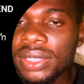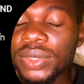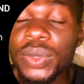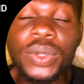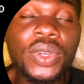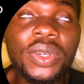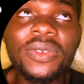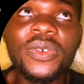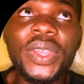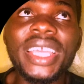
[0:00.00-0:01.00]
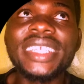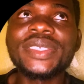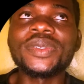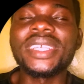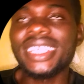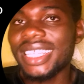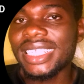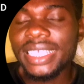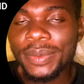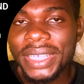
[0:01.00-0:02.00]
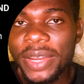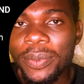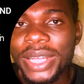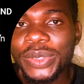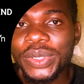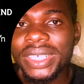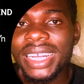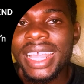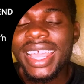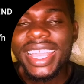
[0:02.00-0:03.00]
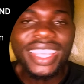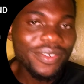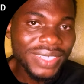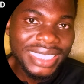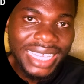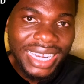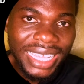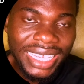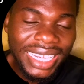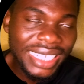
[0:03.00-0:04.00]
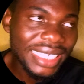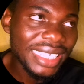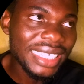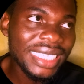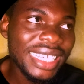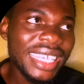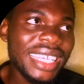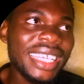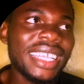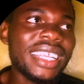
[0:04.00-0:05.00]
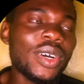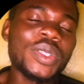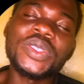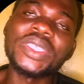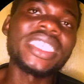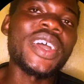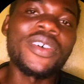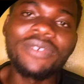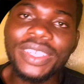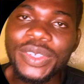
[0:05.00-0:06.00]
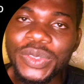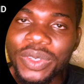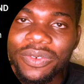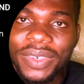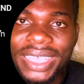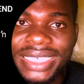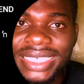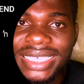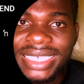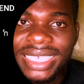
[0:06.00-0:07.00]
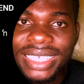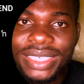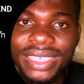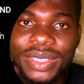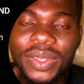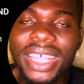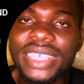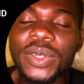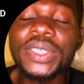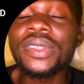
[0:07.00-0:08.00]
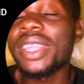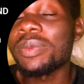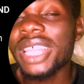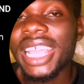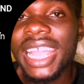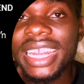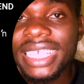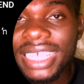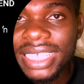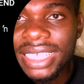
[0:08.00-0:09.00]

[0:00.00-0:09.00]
So don't forget to hit the subscribe button, give us a like, and also share our video to your friends, so that also them that can get.